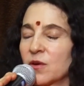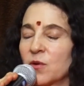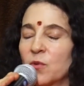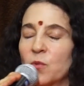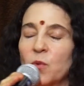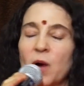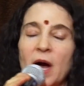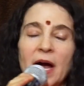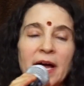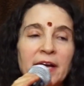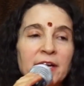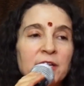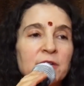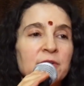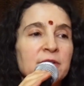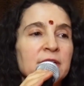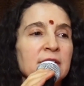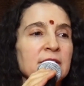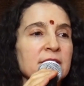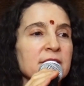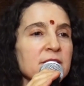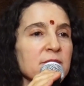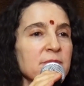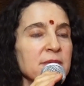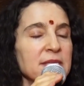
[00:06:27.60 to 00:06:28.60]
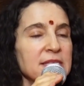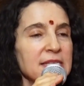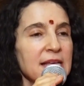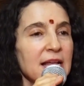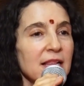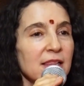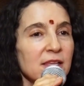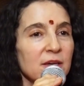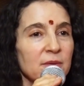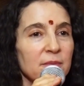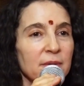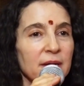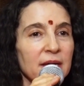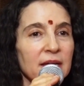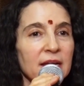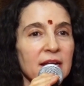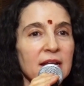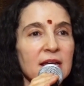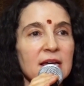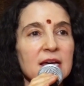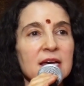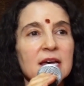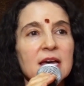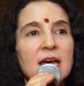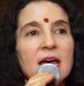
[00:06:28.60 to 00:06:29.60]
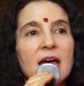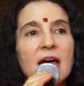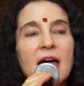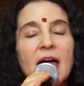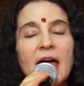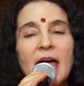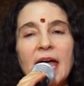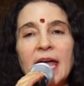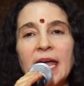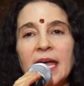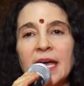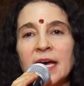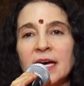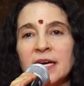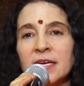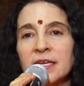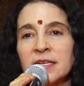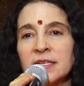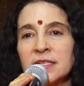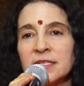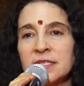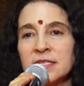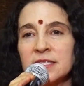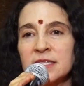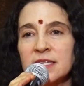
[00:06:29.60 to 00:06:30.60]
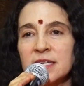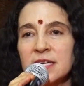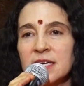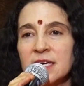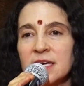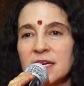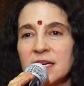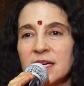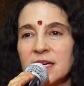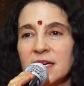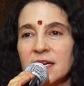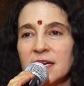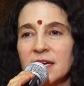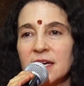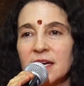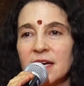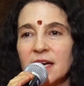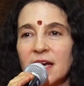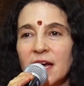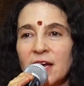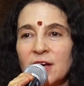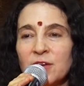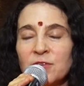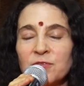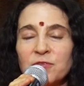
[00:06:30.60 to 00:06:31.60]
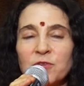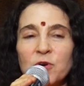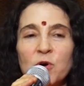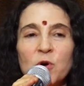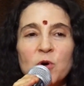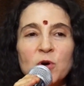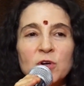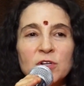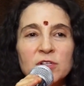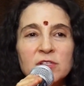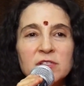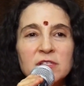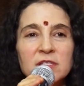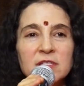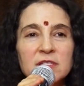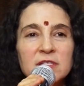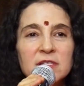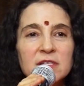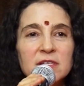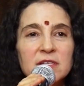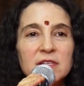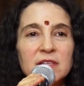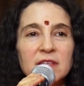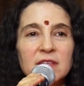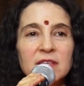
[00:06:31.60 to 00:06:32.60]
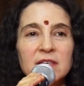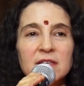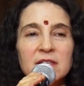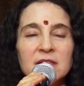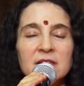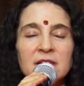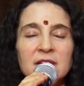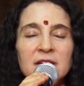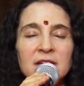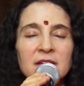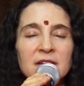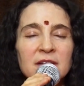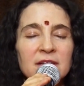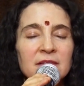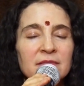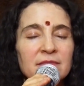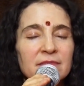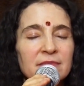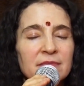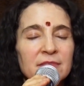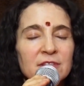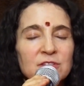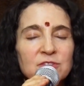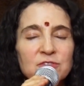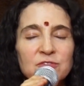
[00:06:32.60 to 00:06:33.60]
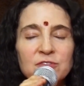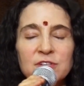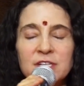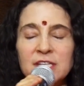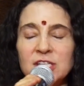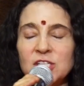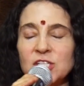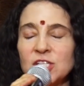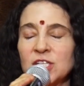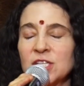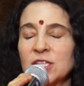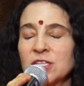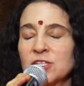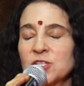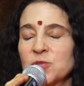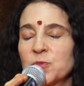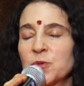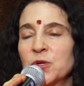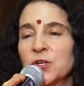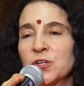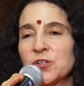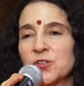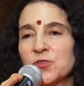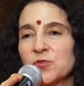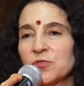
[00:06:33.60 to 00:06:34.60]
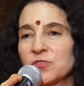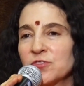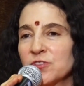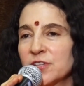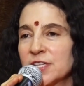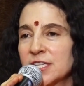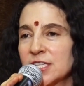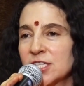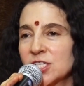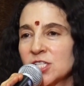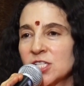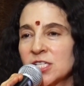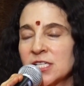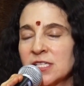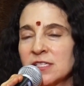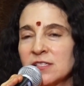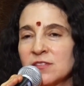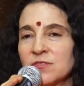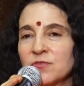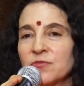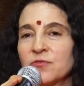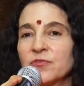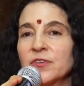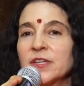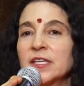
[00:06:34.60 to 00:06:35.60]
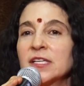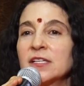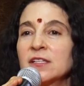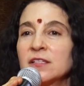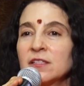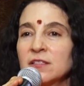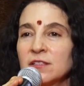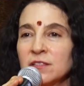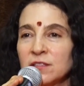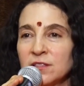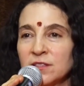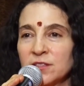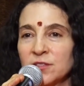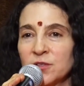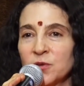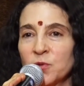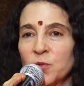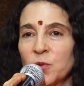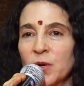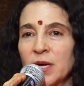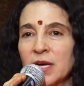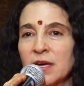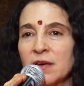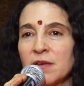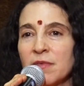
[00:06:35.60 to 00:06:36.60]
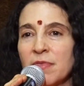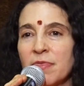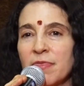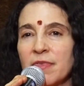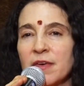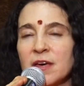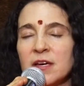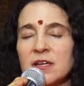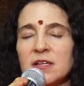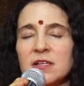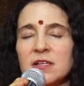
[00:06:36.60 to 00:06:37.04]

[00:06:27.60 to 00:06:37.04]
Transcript: Why do you need to be celibate? And and of course the the tradition, the spiritual tradition is filled with